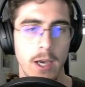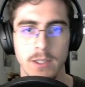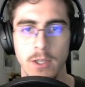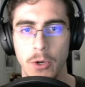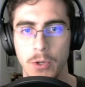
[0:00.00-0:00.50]

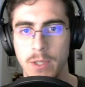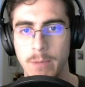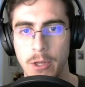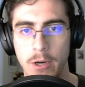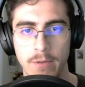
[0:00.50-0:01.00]
so some
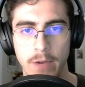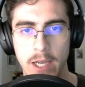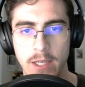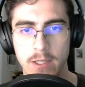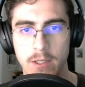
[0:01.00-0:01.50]
other
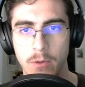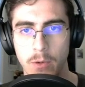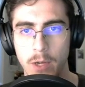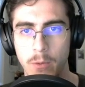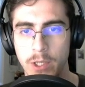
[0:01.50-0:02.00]
advice
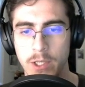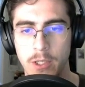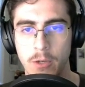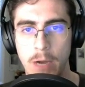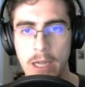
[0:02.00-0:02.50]
wasn't
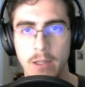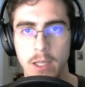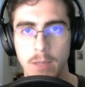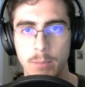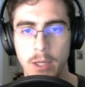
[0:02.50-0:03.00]

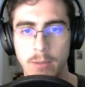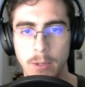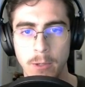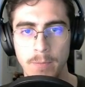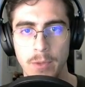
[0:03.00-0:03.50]
directly
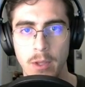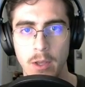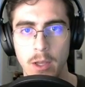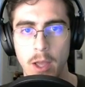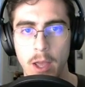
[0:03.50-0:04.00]
applicable.
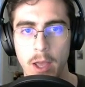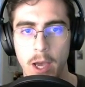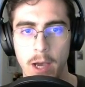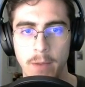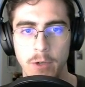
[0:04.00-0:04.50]

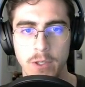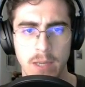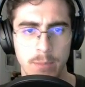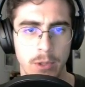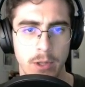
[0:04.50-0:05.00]
Uh, for
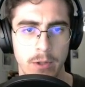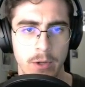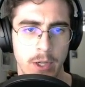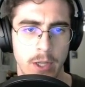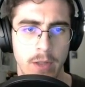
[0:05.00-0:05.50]
example,
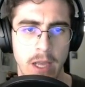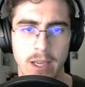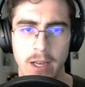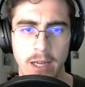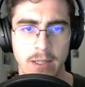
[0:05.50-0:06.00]
they, they
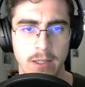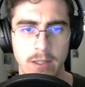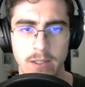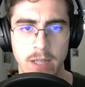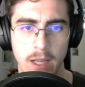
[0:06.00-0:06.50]
connected
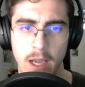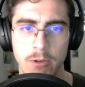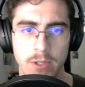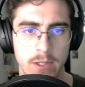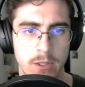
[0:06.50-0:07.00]
these 10K
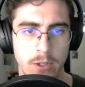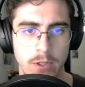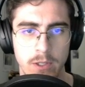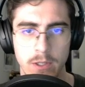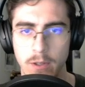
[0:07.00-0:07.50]

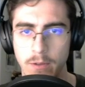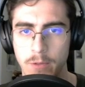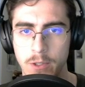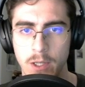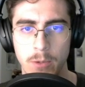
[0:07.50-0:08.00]
resistors
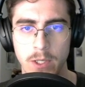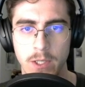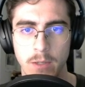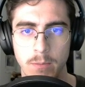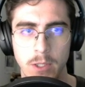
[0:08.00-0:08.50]
for some
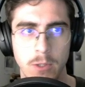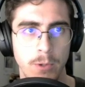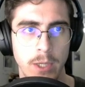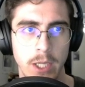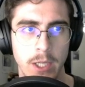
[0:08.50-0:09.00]
reason
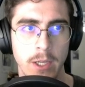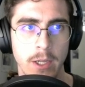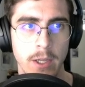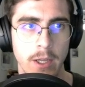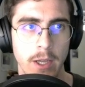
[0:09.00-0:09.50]
between
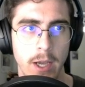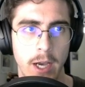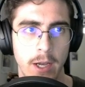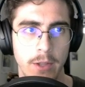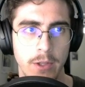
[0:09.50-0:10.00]
uh, the